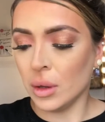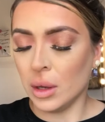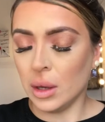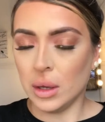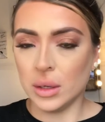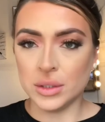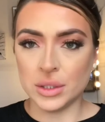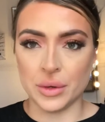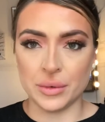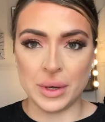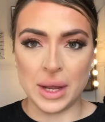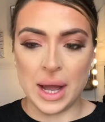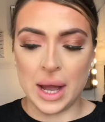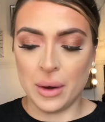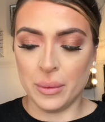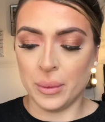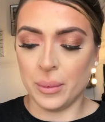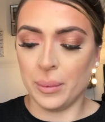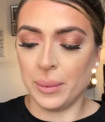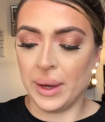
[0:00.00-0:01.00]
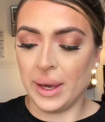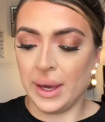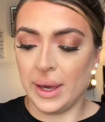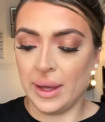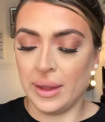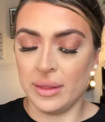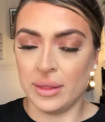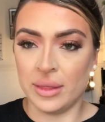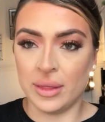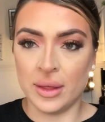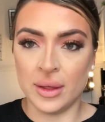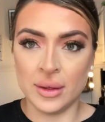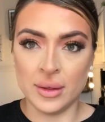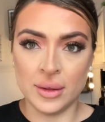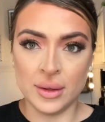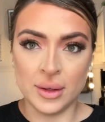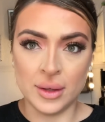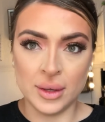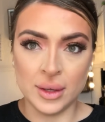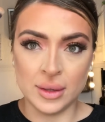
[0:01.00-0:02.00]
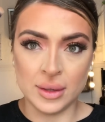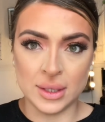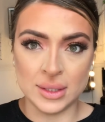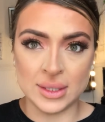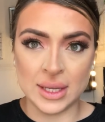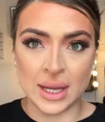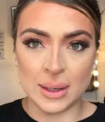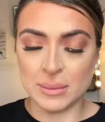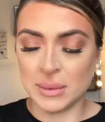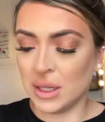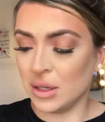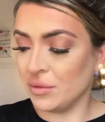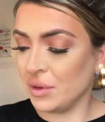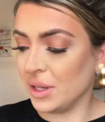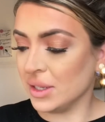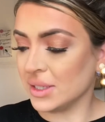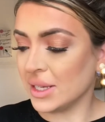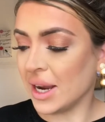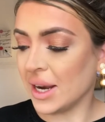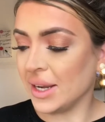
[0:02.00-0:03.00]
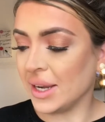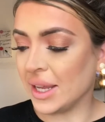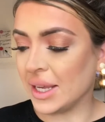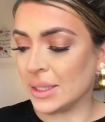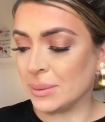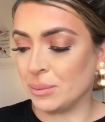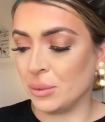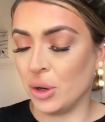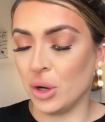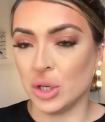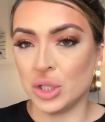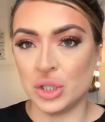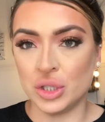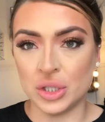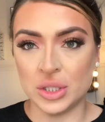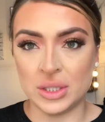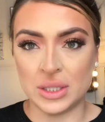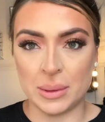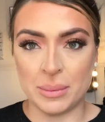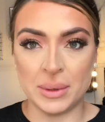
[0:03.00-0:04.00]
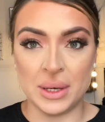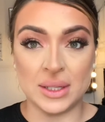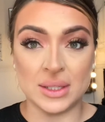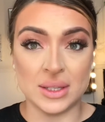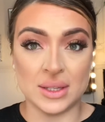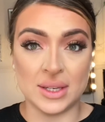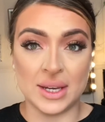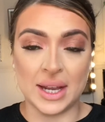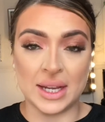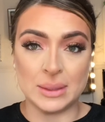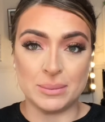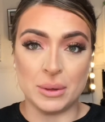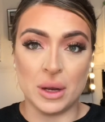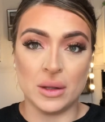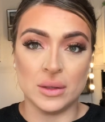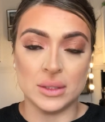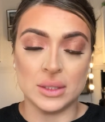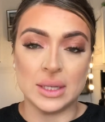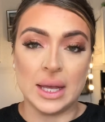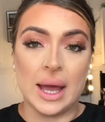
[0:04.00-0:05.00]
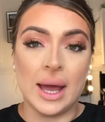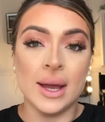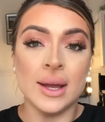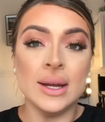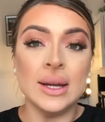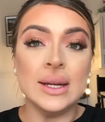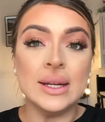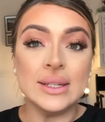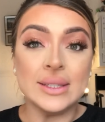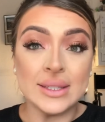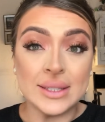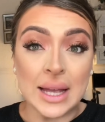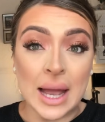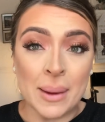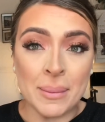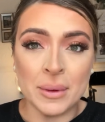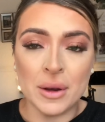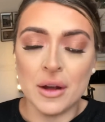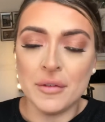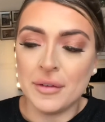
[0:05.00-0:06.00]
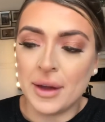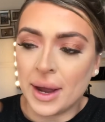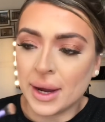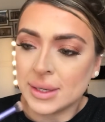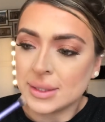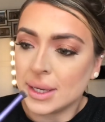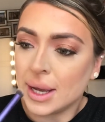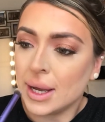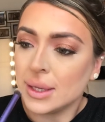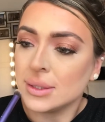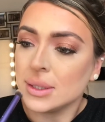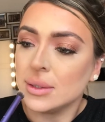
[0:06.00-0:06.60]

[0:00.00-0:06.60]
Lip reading: So now with the same little Real Techniques brush, just dipping into the NYX bronzer, tapping off excess.